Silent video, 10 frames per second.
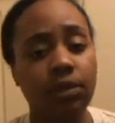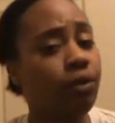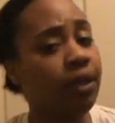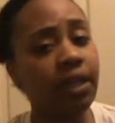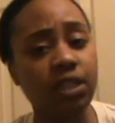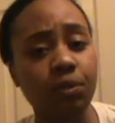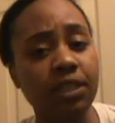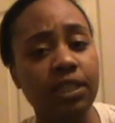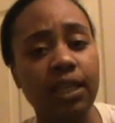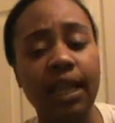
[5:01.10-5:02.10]
Don't get it
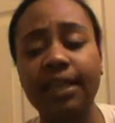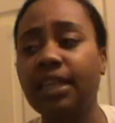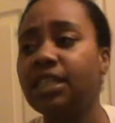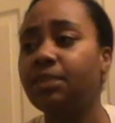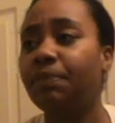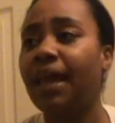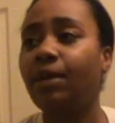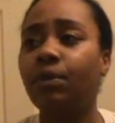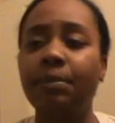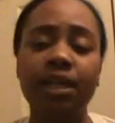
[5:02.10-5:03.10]
twisted. Like these
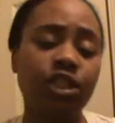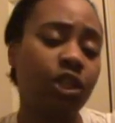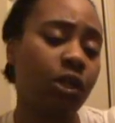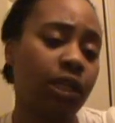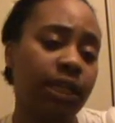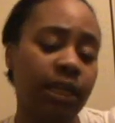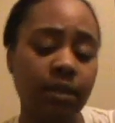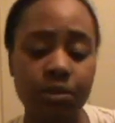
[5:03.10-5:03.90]
black women that y'all looking